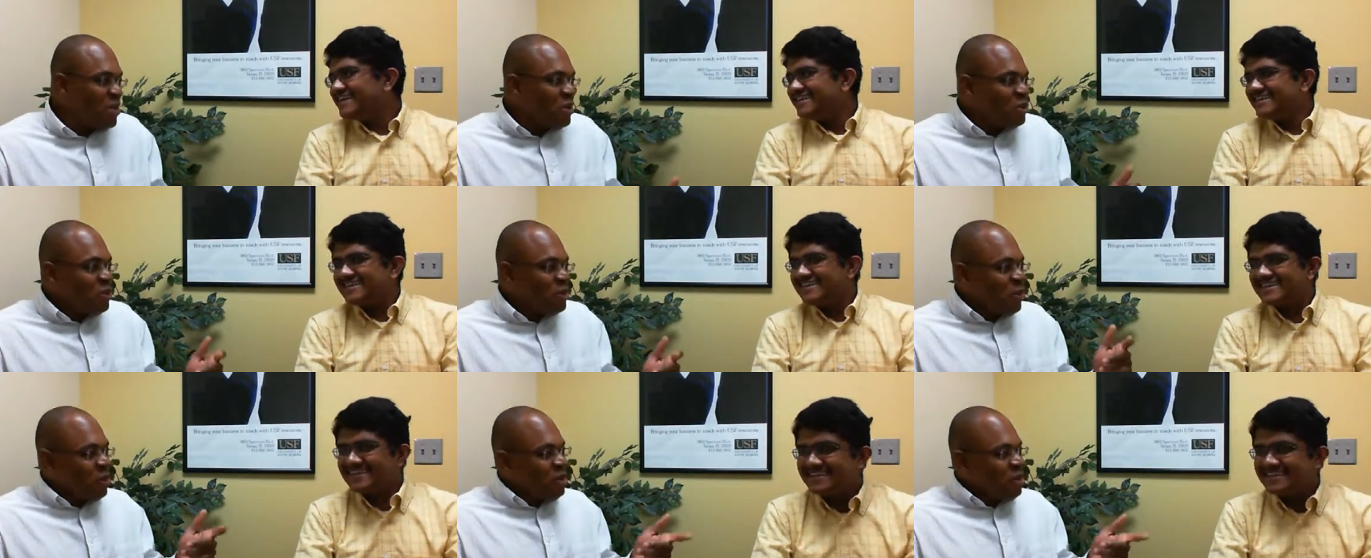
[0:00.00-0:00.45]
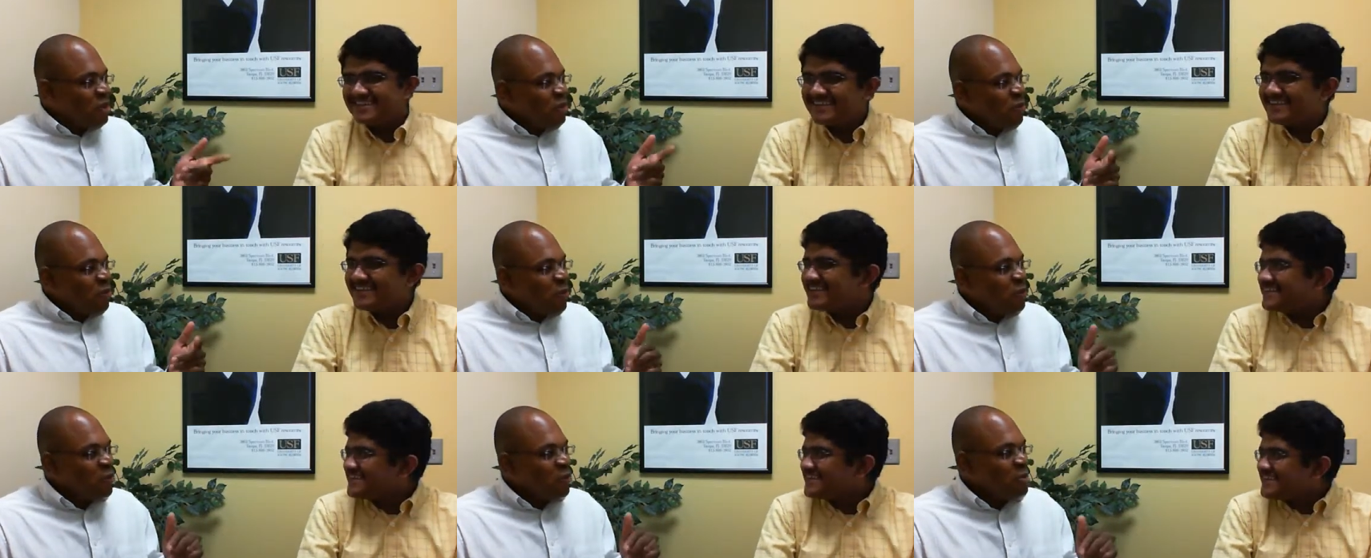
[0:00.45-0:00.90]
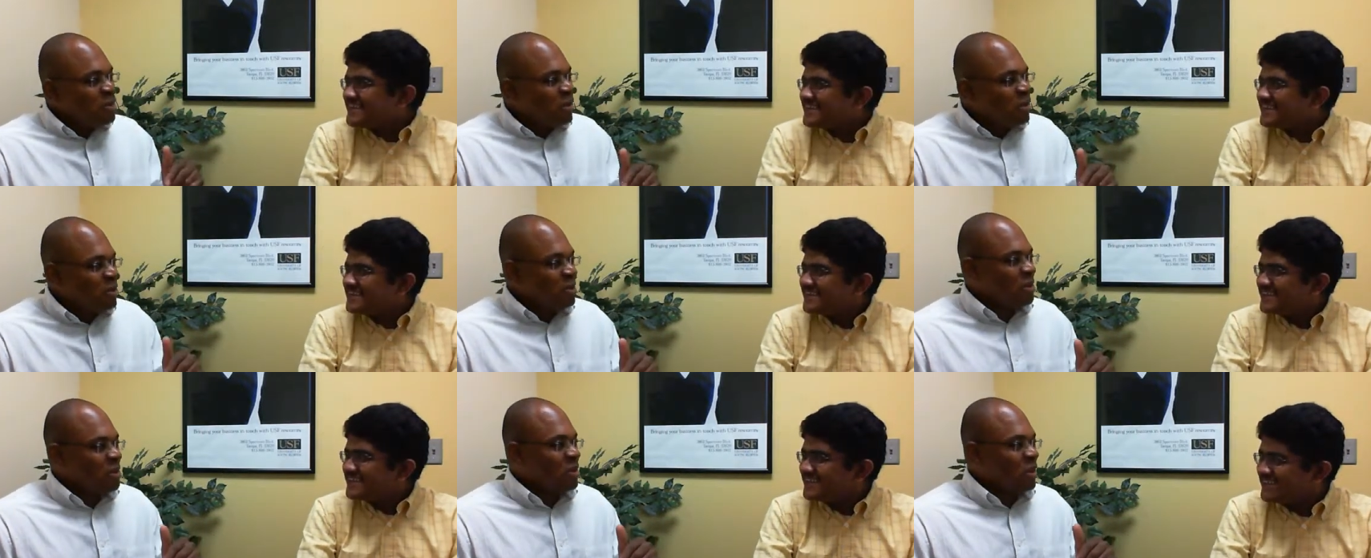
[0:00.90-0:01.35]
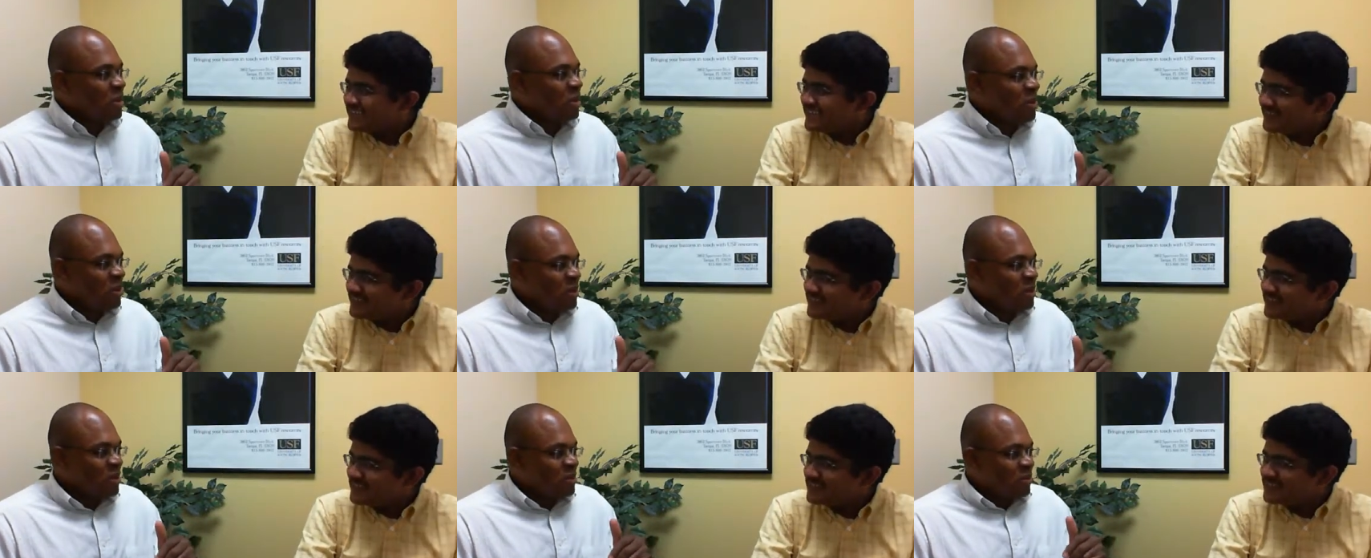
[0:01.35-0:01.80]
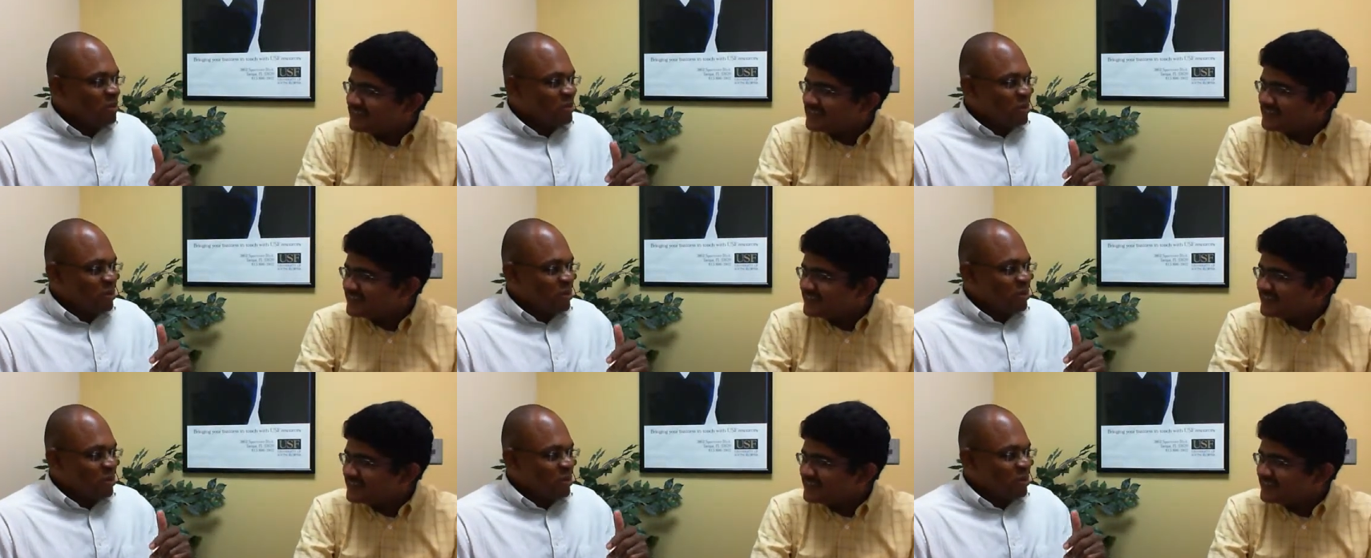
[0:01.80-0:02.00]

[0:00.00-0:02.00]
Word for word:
Speaker 1: So if offered on a